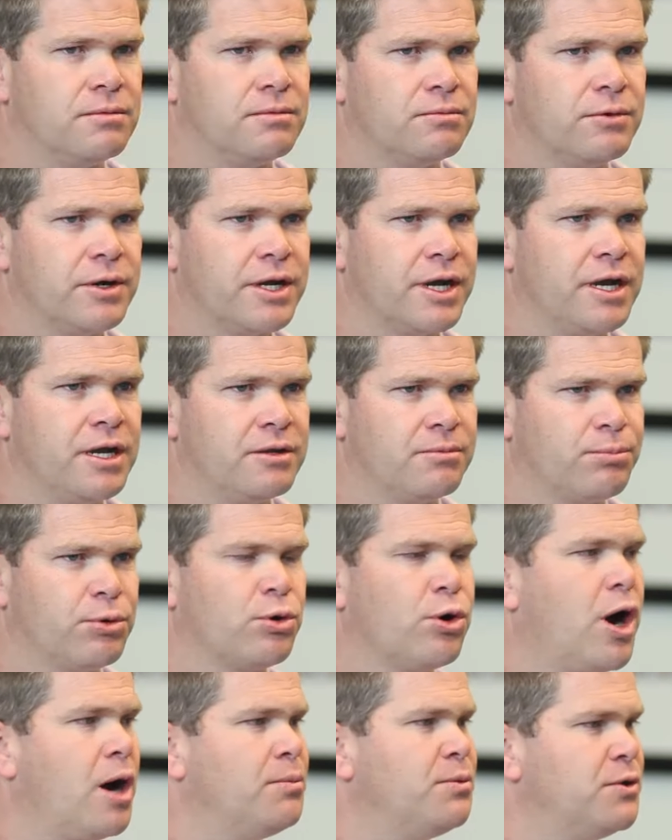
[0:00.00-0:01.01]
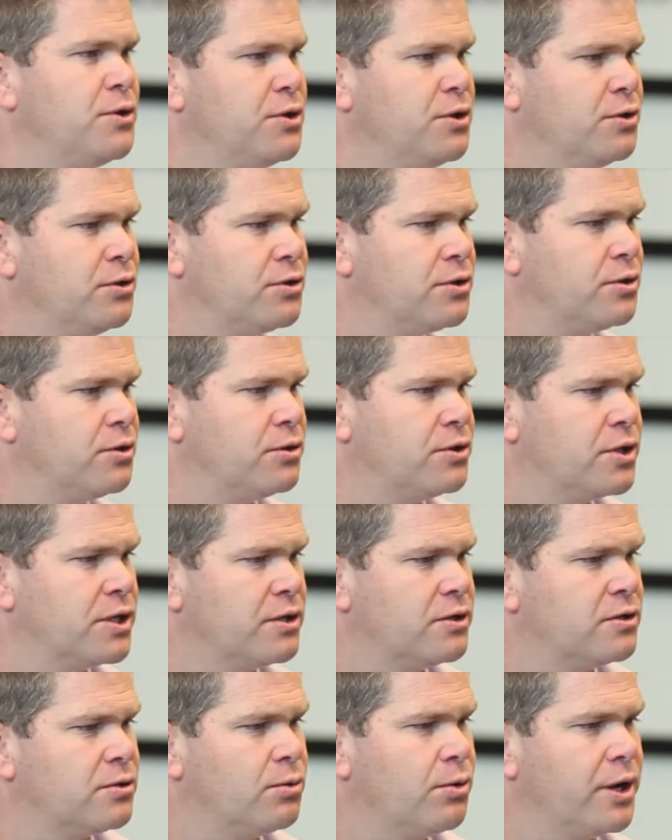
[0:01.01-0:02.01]
What kind of prompted you to, to,
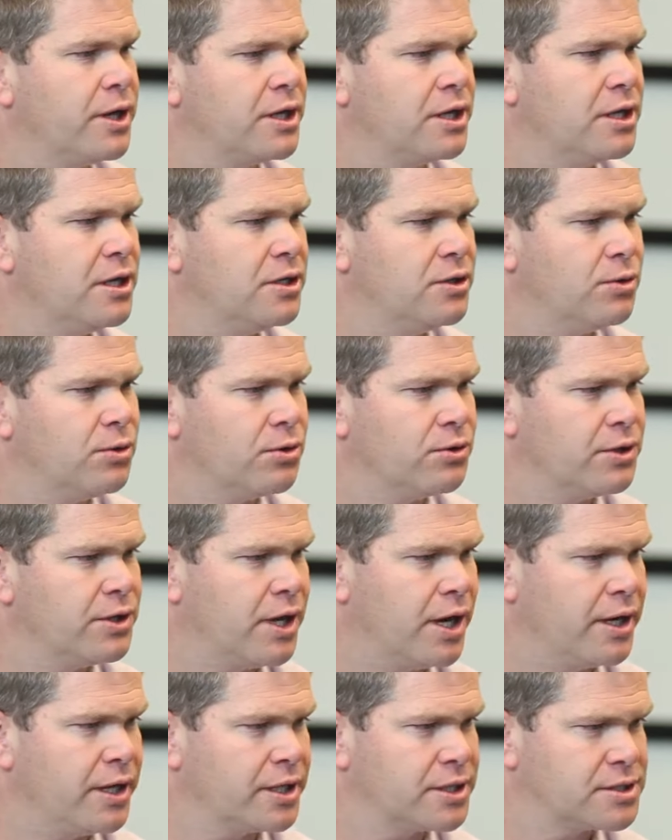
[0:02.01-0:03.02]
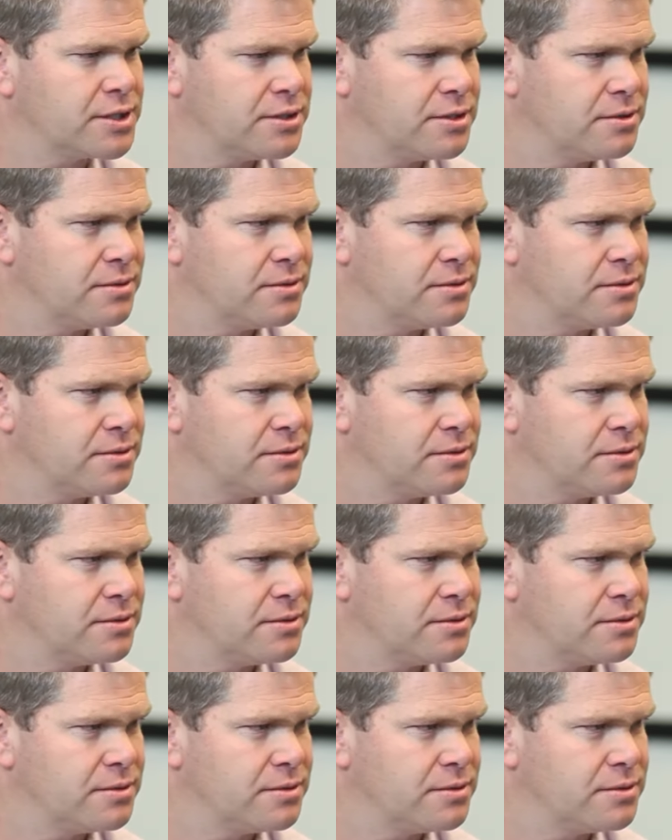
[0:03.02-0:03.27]
to want to get into orthodontics?